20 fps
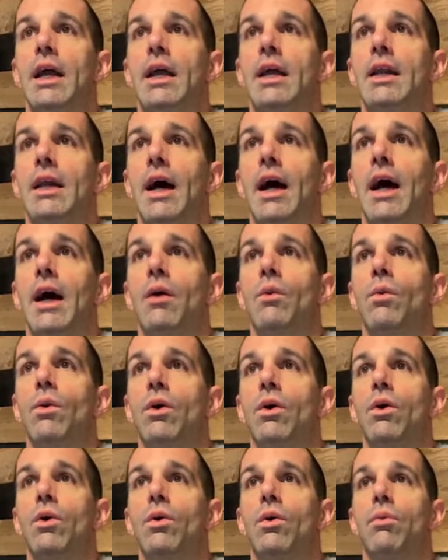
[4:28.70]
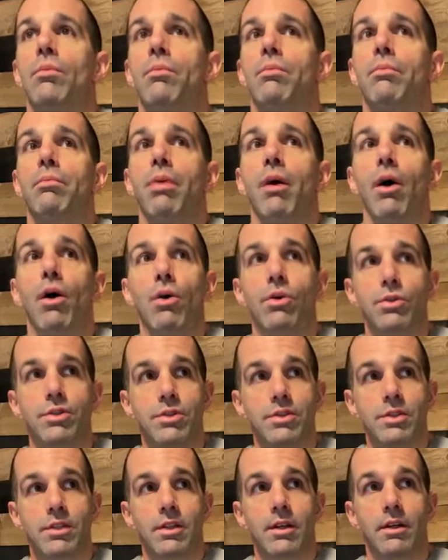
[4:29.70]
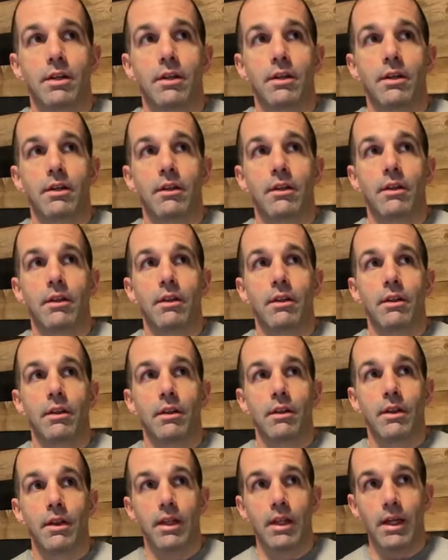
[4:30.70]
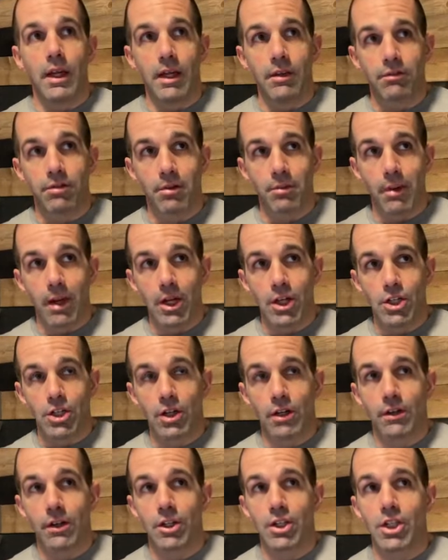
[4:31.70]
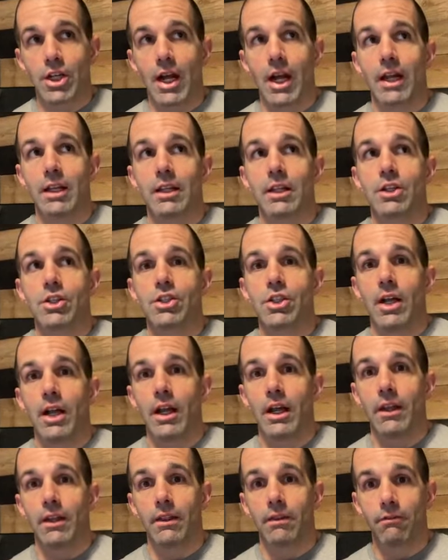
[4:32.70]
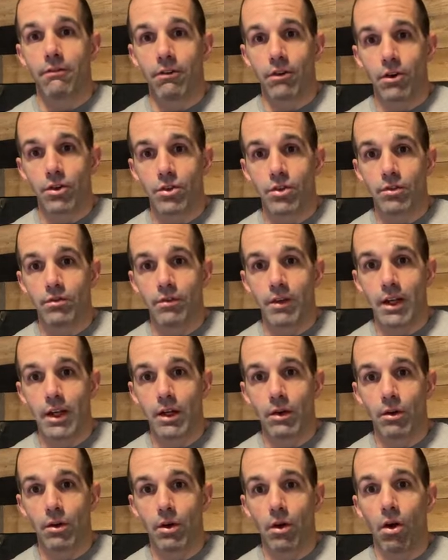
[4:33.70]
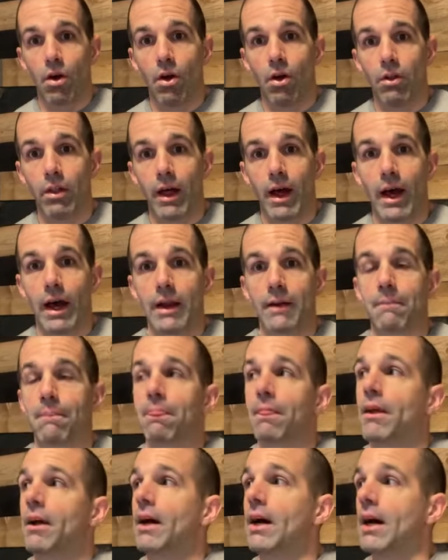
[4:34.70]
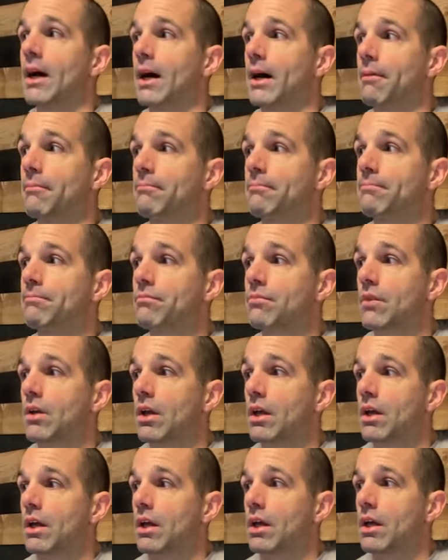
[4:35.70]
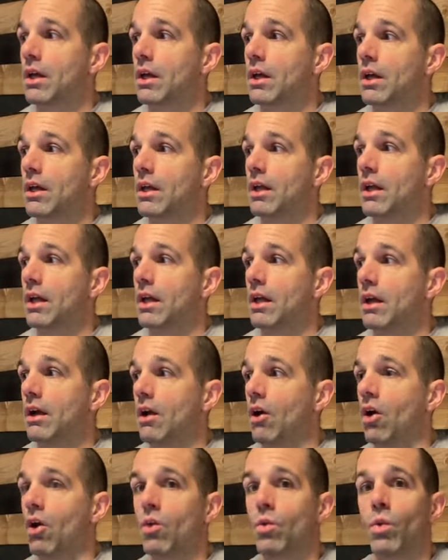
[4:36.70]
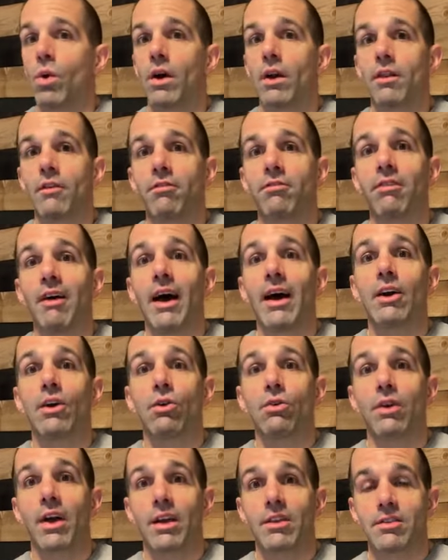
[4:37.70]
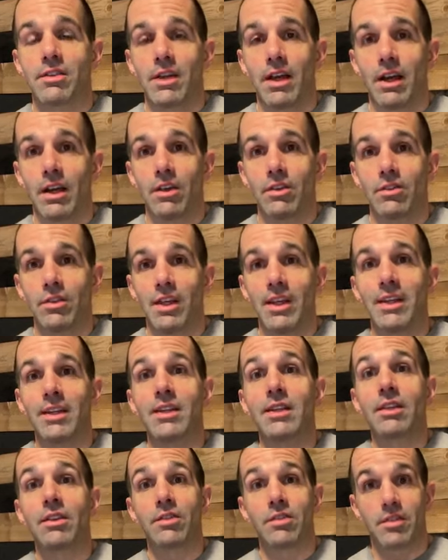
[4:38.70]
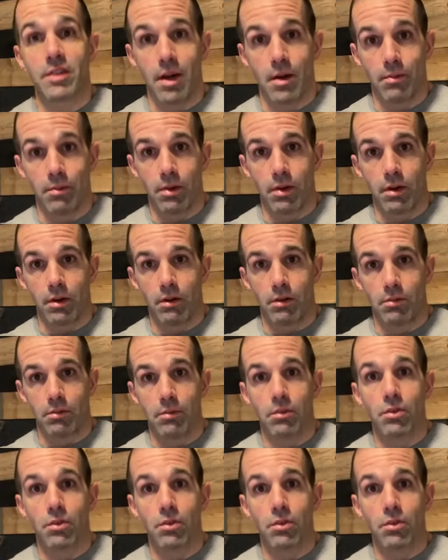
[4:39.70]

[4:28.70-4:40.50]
And I will post the information on the challenge and the first video and all that on one of the final rest days in December.